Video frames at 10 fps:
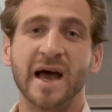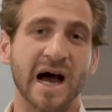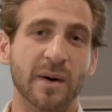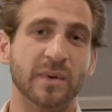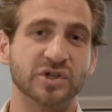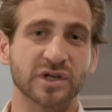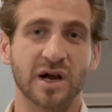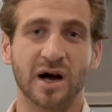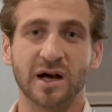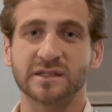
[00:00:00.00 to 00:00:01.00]
how much it
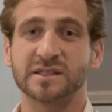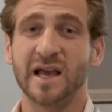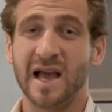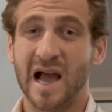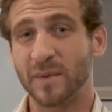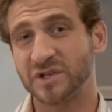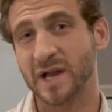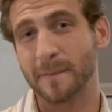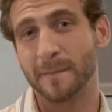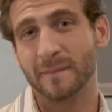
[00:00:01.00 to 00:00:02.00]
costs, how much
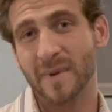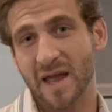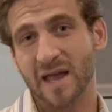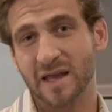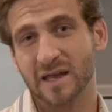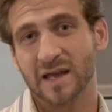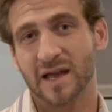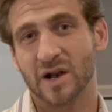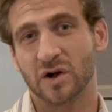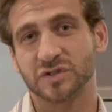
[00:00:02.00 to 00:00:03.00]
I make,
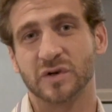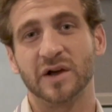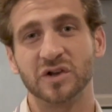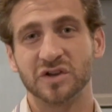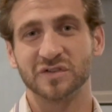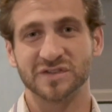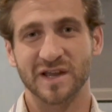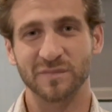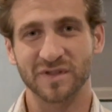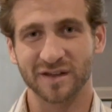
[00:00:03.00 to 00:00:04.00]
and also how you can do the
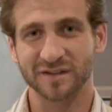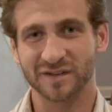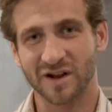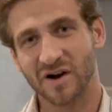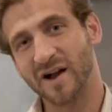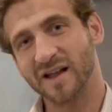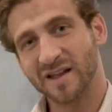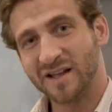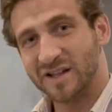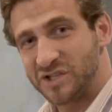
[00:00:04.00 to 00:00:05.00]
same thing. All right,
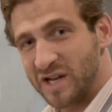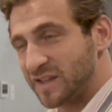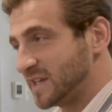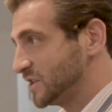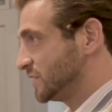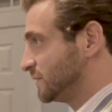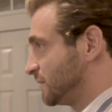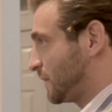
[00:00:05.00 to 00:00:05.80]
let's check out the kitchen.